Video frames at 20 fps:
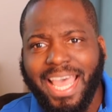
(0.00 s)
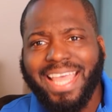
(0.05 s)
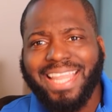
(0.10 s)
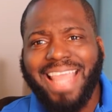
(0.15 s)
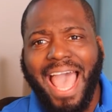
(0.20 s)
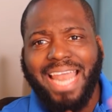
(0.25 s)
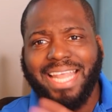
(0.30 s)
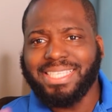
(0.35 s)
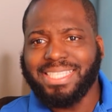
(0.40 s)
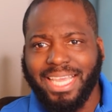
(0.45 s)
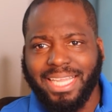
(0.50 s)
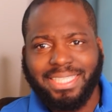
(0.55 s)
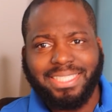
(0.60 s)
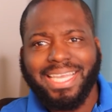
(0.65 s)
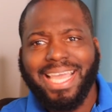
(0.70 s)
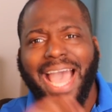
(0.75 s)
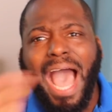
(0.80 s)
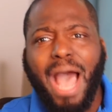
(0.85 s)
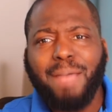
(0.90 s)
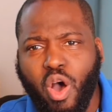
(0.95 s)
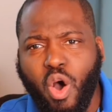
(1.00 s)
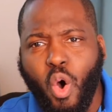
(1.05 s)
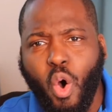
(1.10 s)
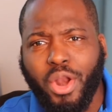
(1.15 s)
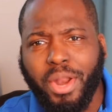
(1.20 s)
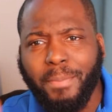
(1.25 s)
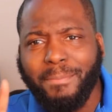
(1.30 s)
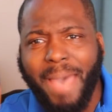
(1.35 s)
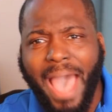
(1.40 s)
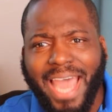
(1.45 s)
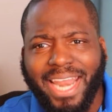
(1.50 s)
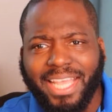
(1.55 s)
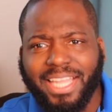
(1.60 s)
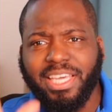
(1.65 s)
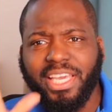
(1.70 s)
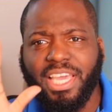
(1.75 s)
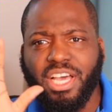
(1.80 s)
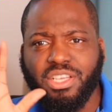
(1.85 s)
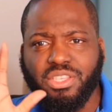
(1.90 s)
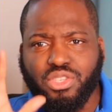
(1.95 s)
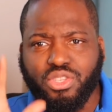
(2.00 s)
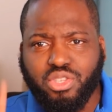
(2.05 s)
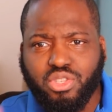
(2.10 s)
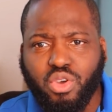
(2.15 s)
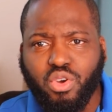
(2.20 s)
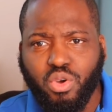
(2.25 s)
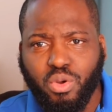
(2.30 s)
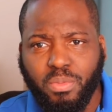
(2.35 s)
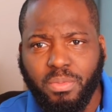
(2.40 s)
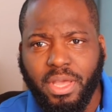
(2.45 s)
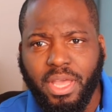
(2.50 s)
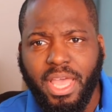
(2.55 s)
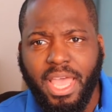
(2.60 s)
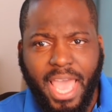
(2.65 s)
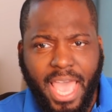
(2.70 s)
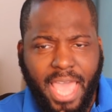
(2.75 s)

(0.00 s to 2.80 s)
that is it. The cop automatically assume,